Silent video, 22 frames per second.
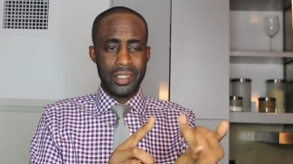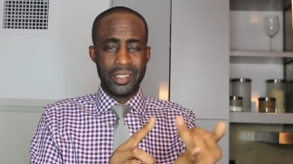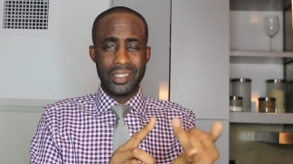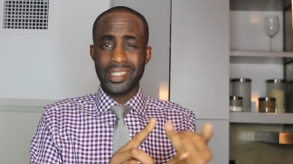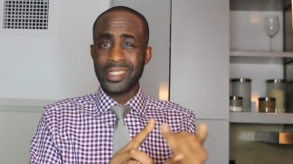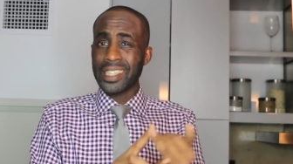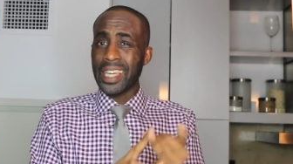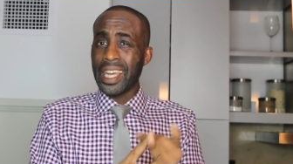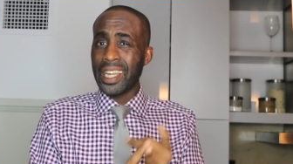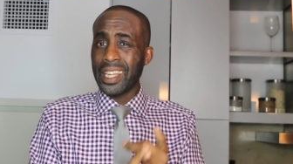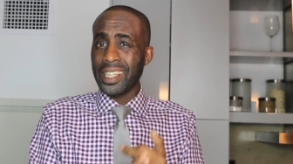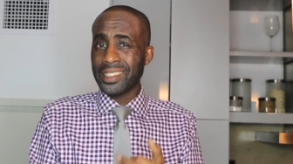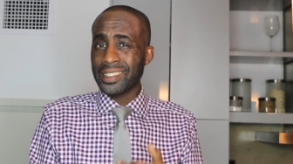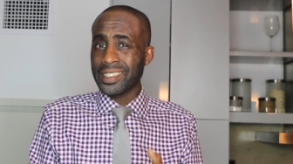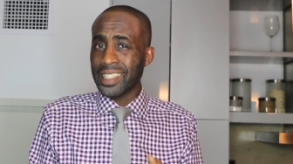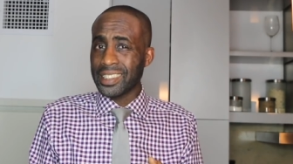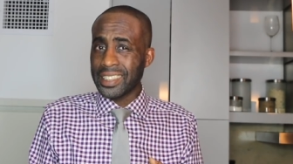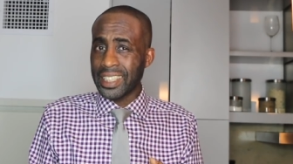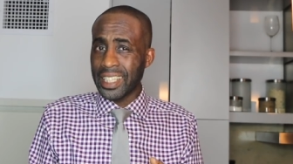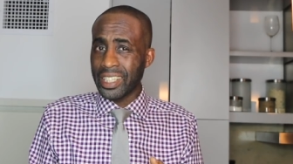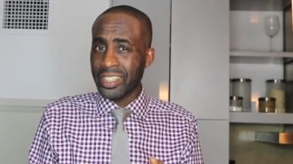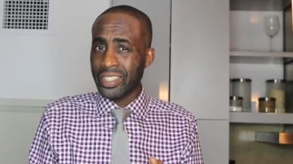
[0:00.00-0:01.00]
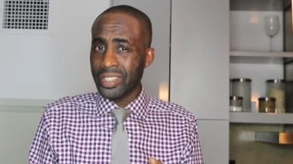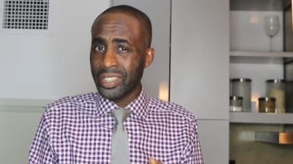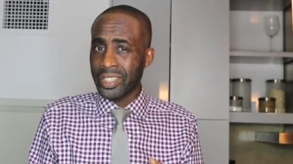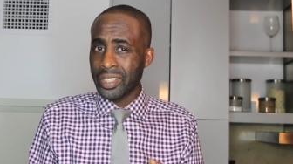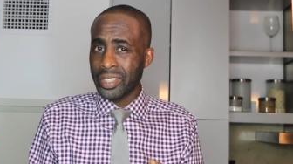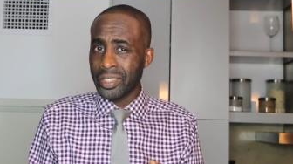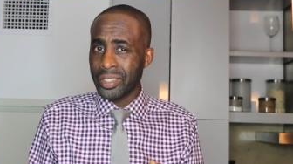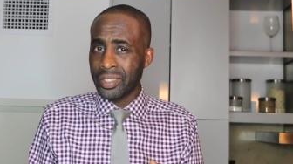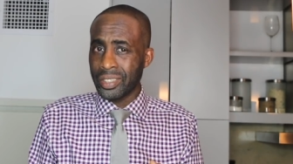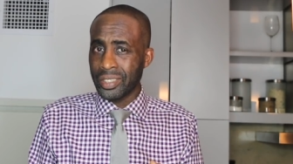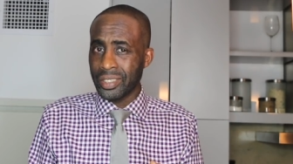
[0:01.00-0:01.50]
styling's not that
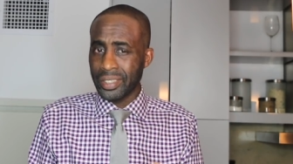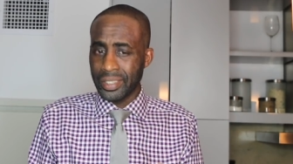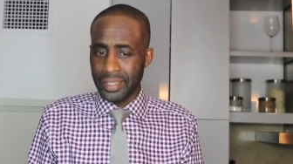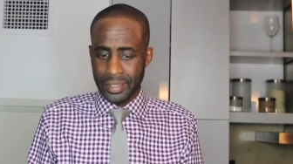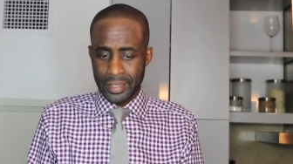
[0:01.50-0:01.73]
good,